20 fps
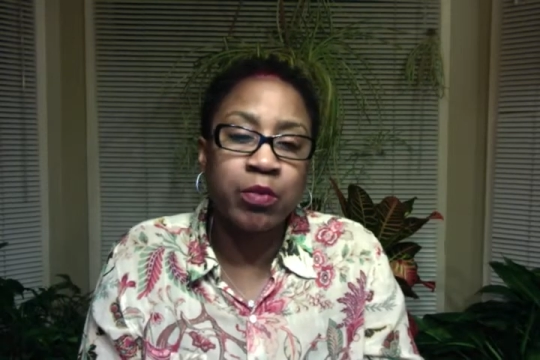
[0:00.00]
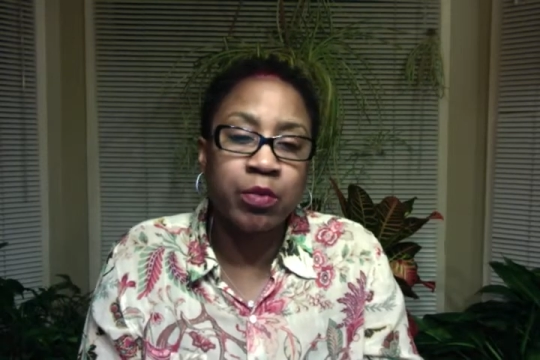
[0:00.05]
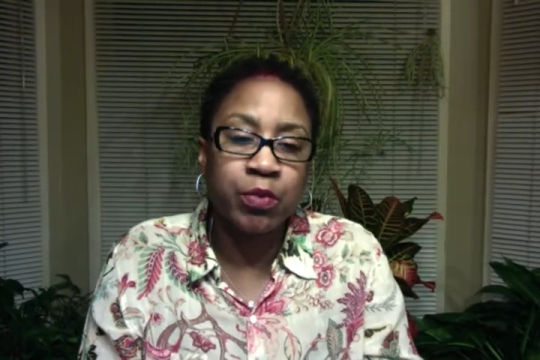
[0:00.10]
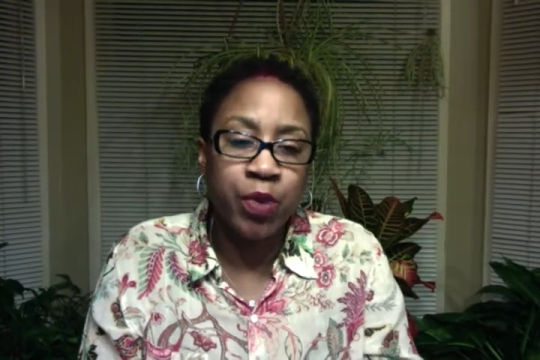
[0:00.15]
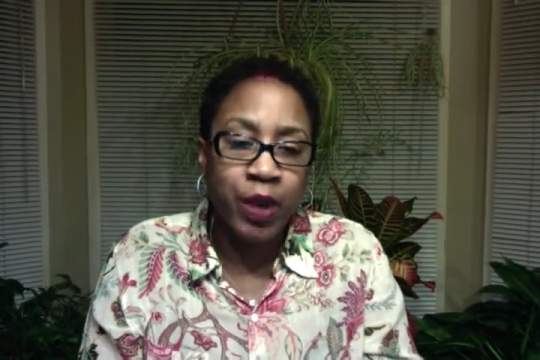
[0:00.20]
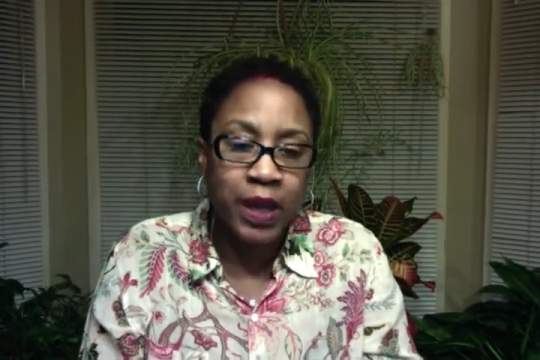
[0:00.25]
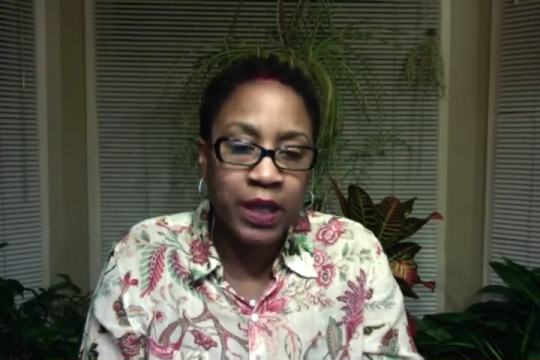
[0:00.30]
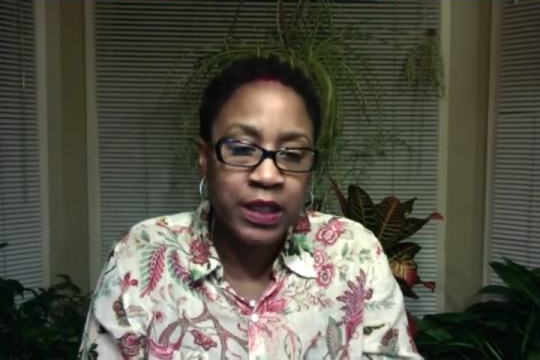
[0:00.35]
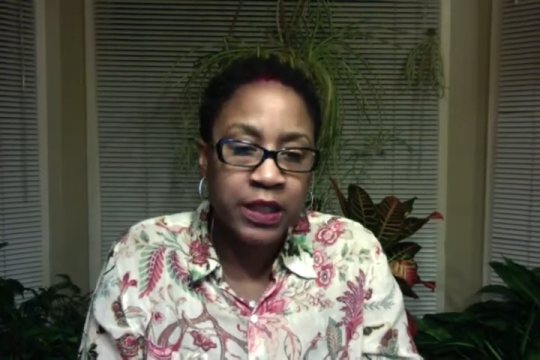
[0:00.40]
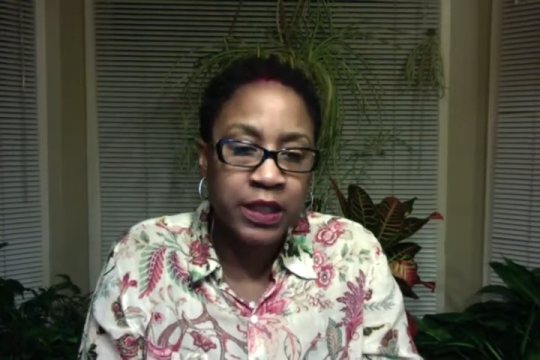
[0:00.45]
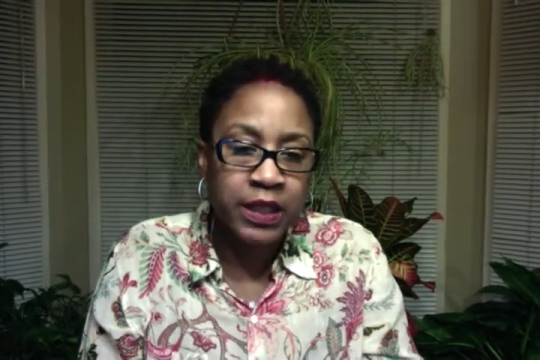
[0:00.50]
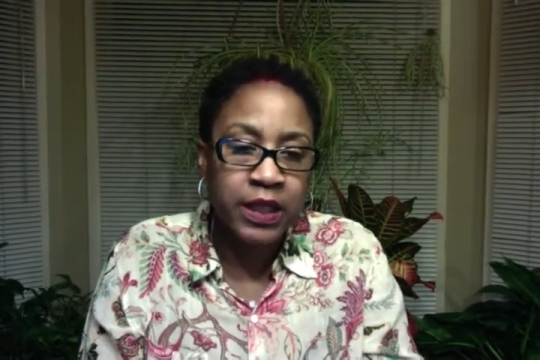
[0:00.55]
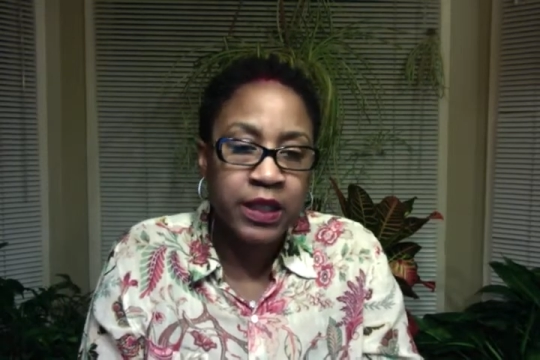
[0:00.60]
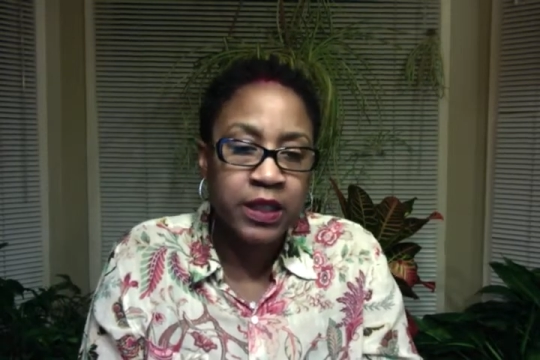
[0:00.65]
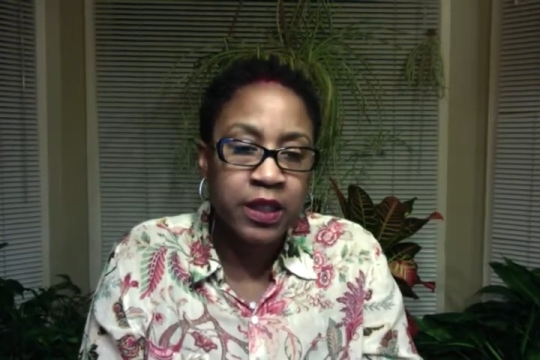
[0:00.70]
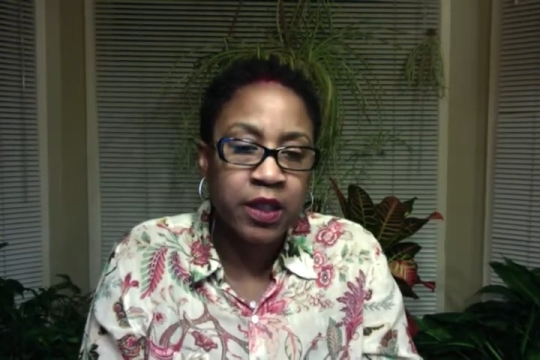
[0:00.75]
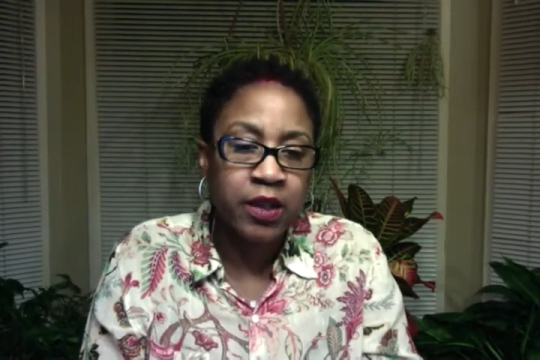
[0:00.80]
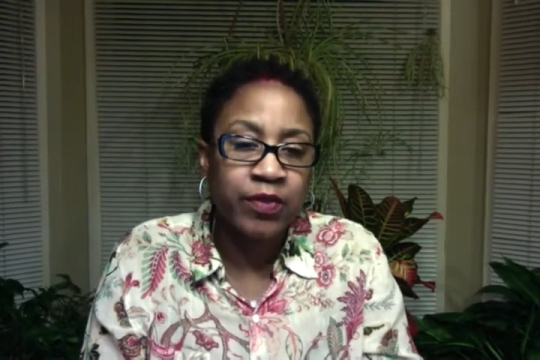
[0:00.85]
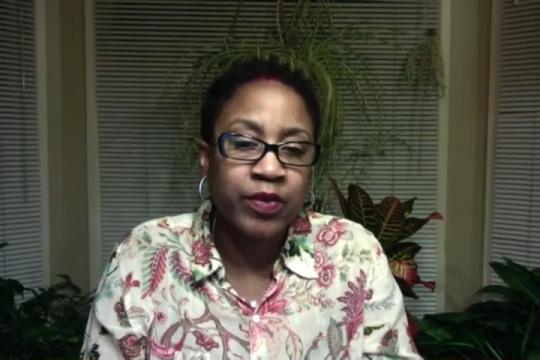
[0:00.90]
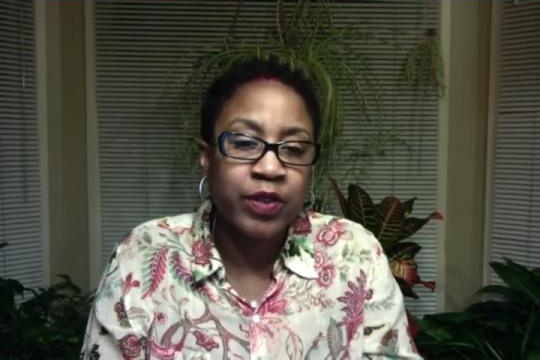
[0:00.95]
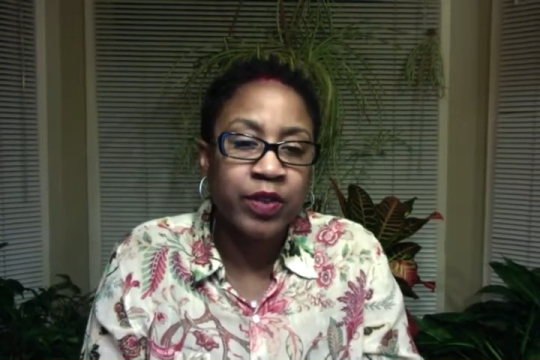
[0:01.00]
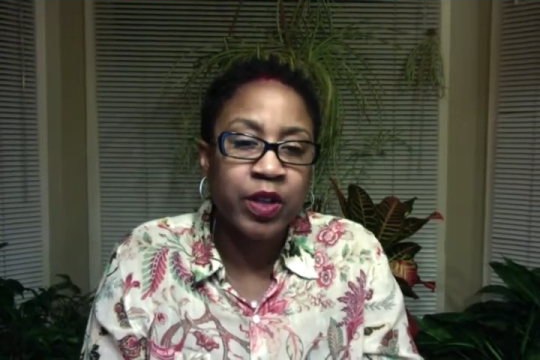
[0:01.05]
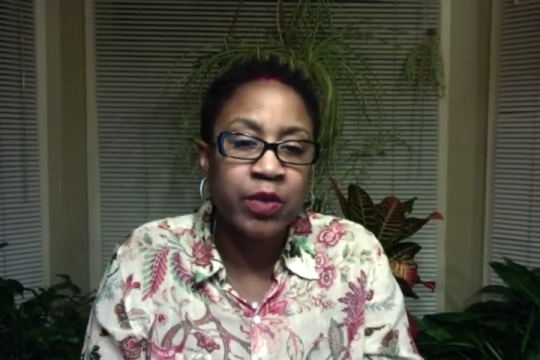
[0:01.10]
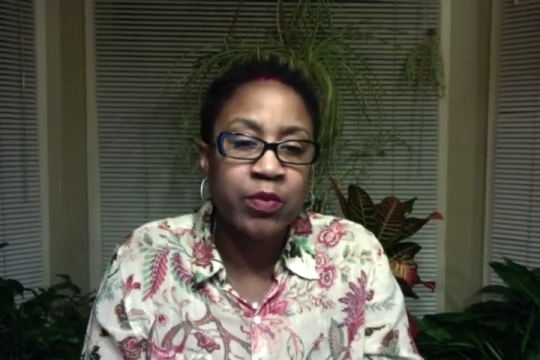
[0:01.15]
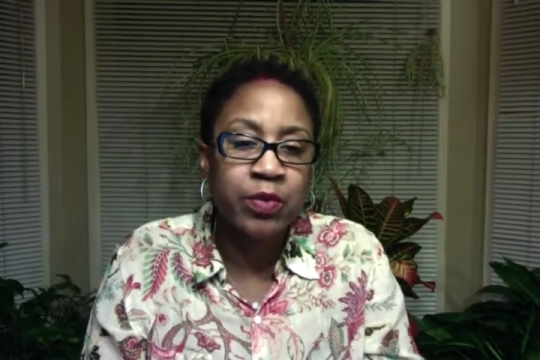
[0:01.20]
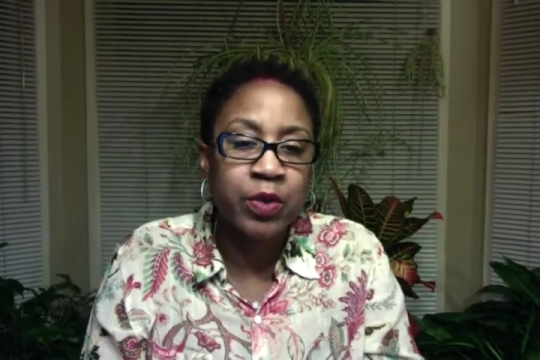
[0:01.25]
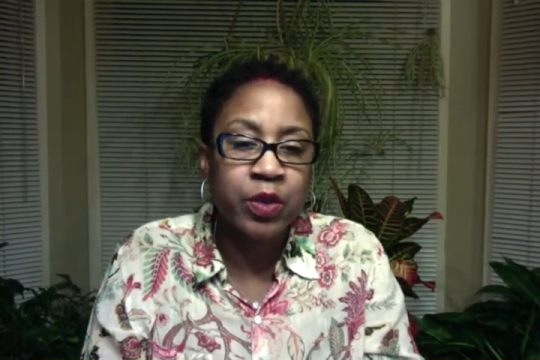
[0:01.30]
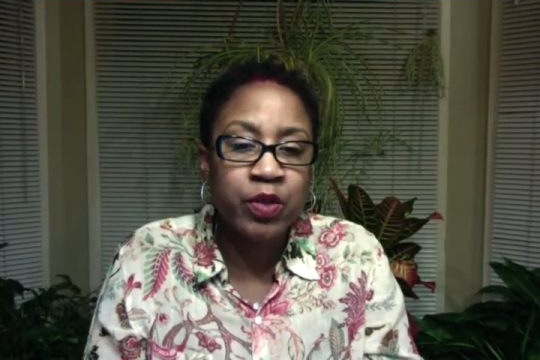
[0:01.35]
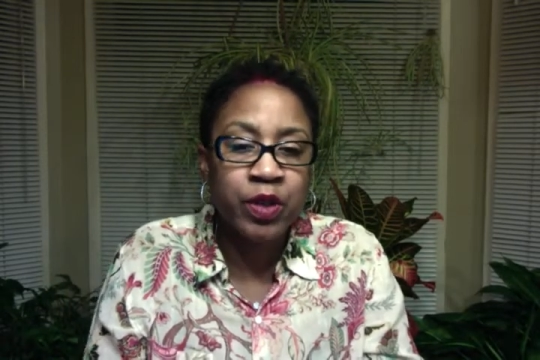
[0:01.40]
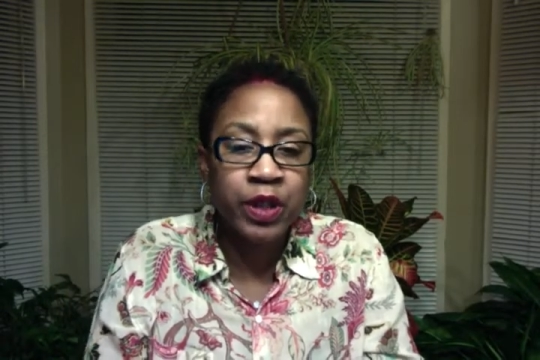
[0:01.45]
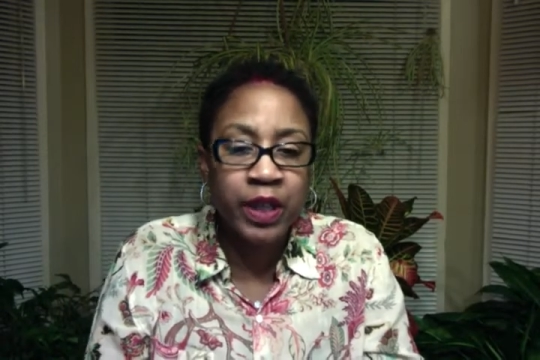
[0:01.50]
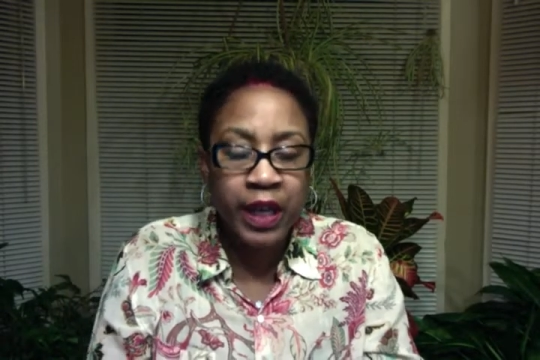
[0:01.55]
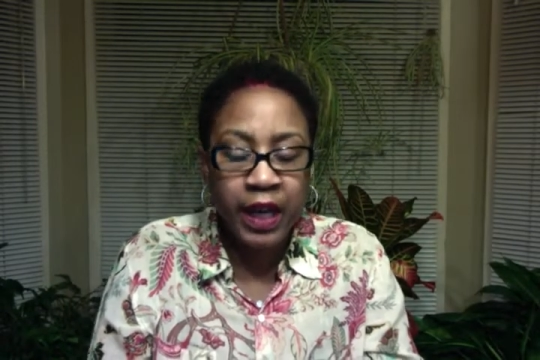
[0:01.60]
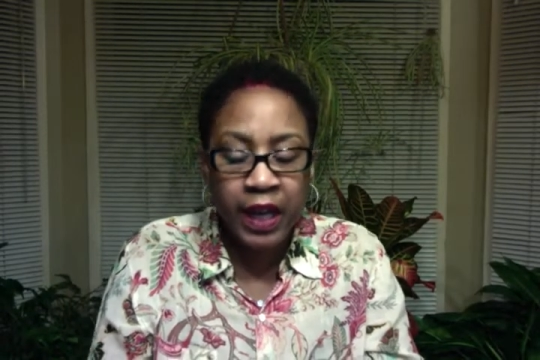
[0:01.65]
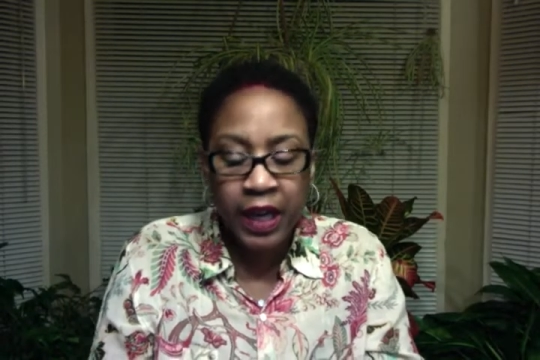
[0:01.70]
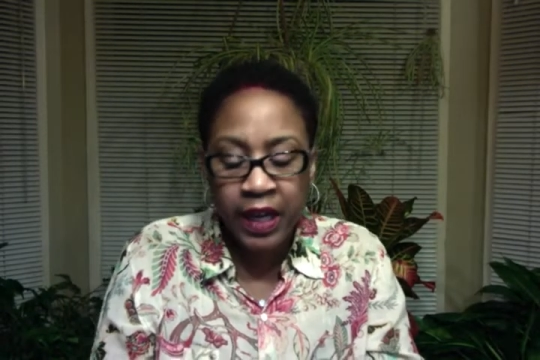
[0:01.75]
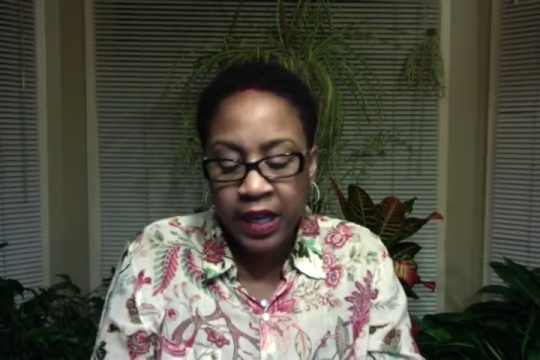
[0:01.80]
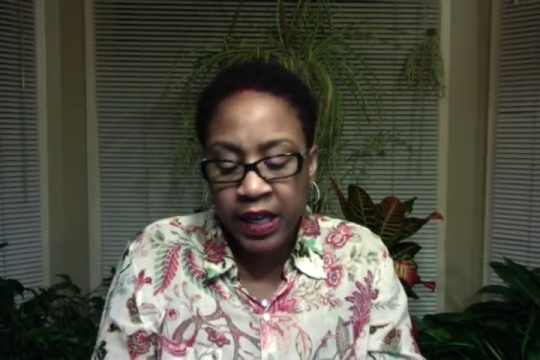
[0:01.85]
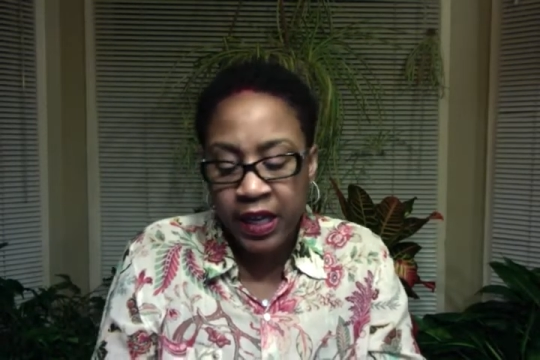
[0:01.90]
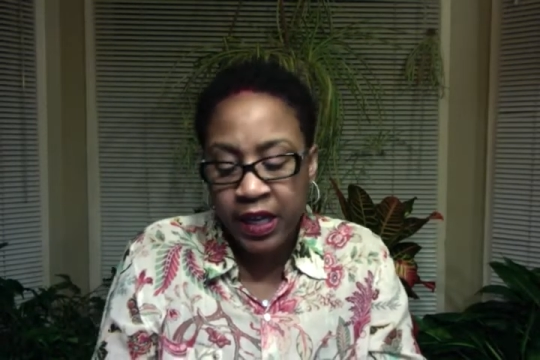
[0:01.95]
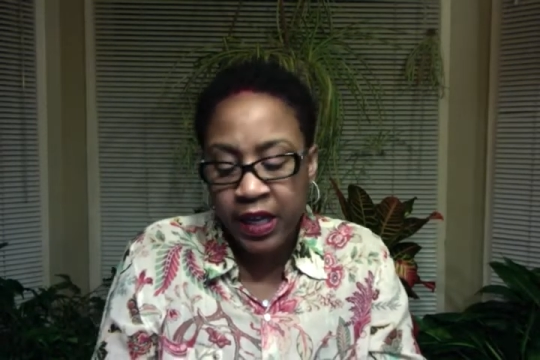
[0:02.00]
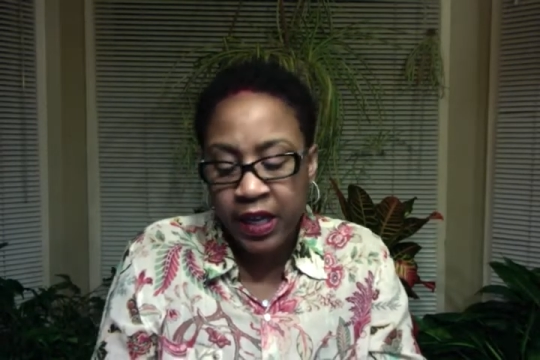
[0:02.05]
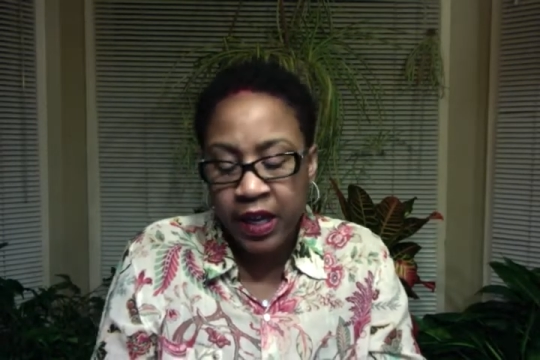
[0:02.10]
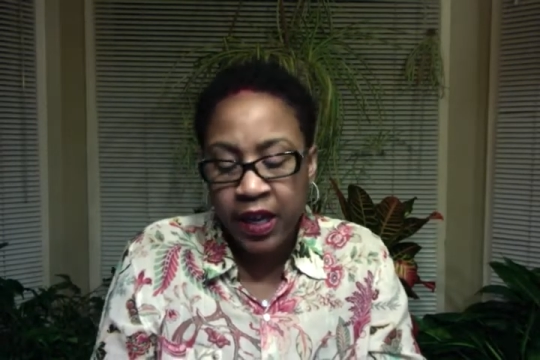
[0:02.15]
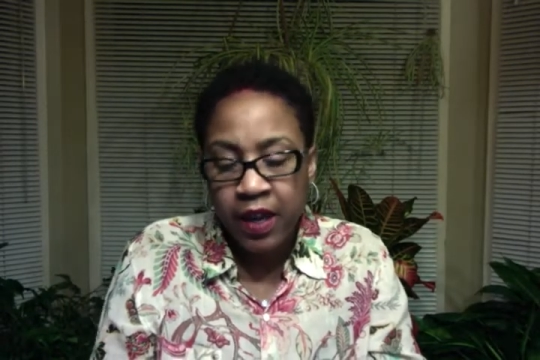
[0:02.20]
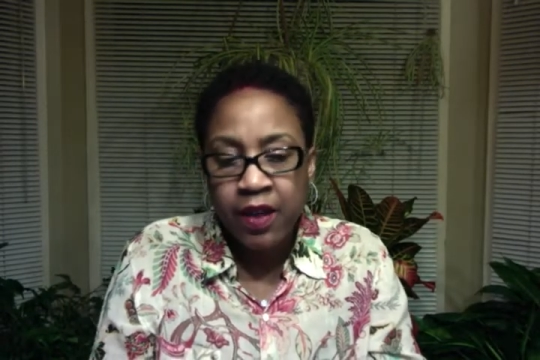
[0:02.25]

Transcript: process of communicating